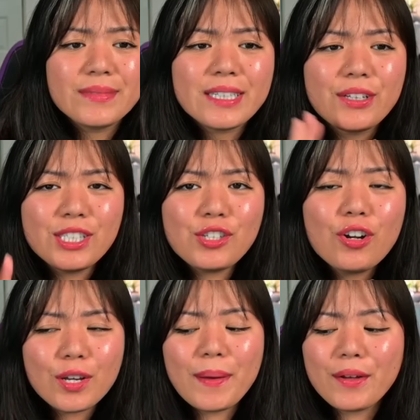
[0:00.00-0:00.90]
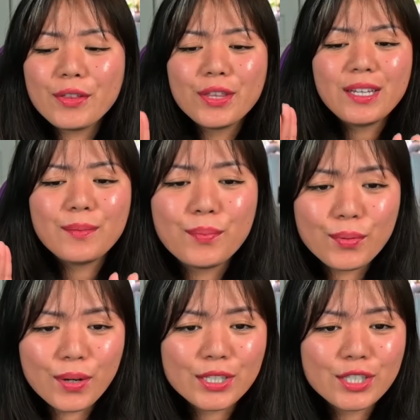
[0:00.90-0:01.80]
Now let's talk about the
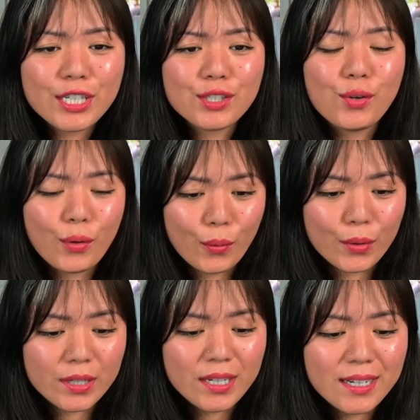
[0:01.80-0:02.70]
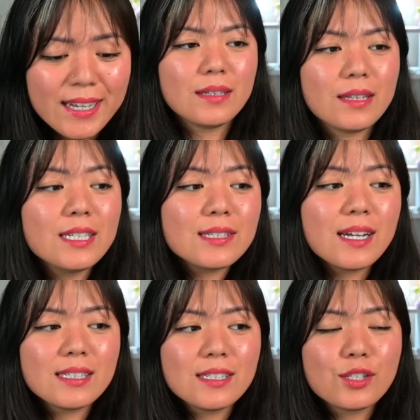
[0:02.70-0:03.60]
Project Aura. These
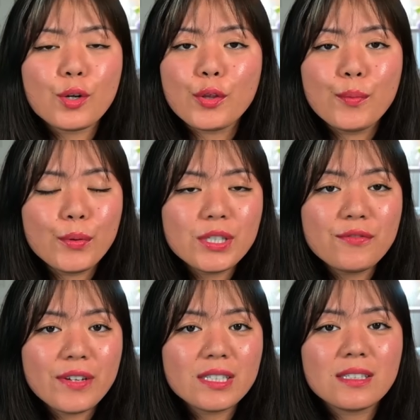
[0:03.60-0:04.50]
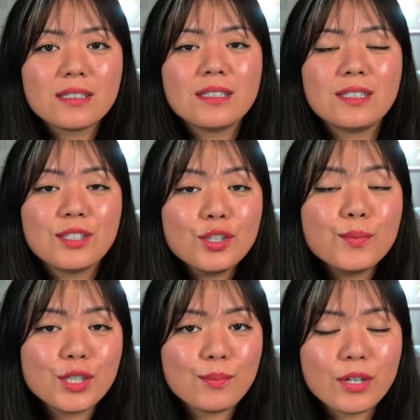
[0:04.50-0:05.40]
glasses are the most advanced
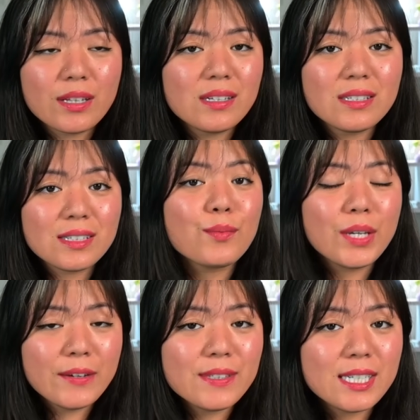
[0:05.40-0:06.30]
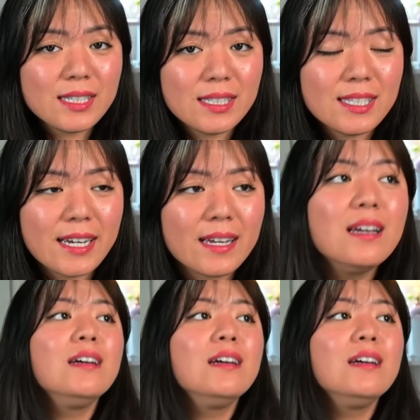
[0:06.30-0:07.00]
consumer smart glasses that we have seen to date.